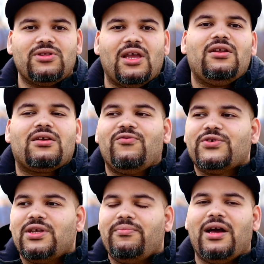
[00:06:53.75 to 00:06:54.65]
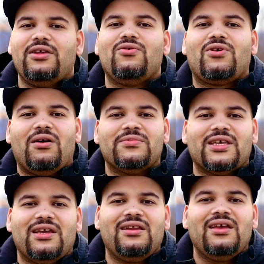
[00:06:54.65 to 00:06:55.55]
They're looking for somebody who comes
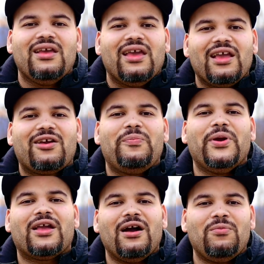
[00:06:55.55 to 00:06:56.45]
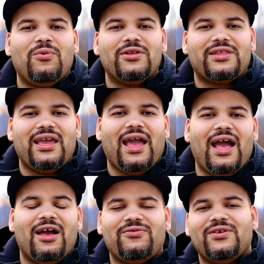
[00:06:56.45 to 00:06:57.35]
in and could pick up what they
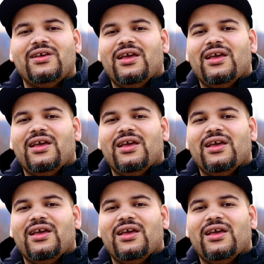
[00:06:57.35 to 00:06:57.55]
have